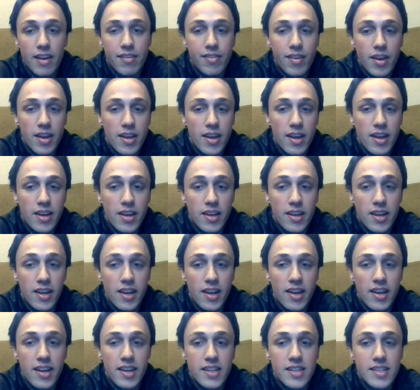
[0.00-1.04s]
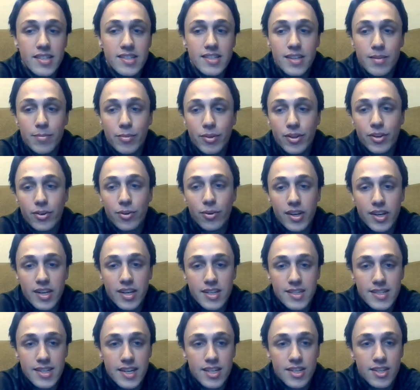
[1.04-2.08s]
FAA and similar
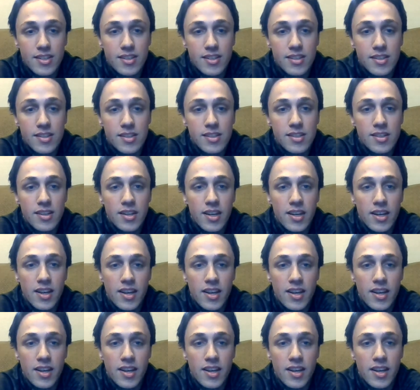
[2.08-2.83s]
organizations